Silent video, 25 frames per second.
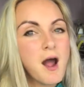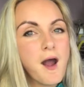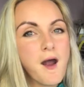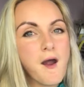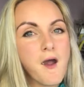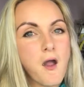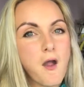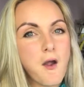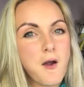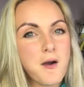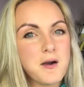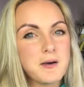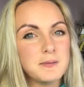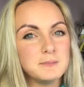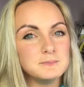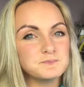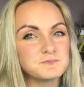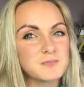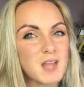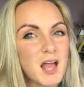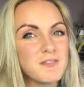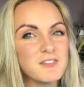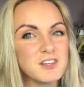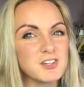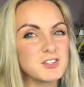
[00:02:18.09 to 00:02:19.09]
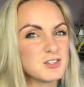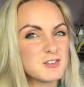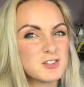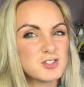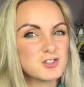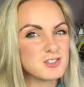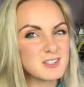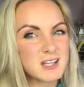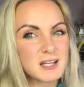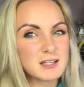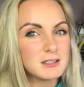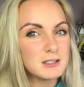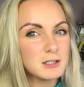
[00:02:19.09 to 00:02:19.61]
and they
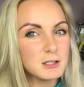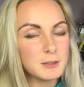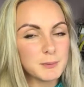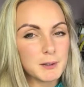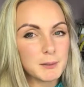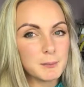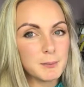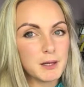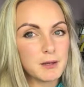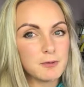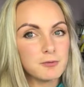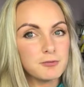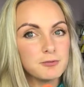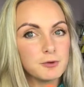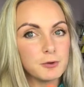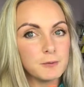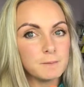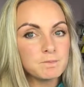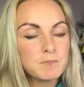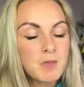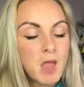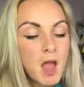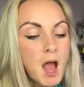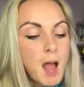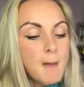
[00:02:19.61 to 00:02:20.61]
just get a little bit painful.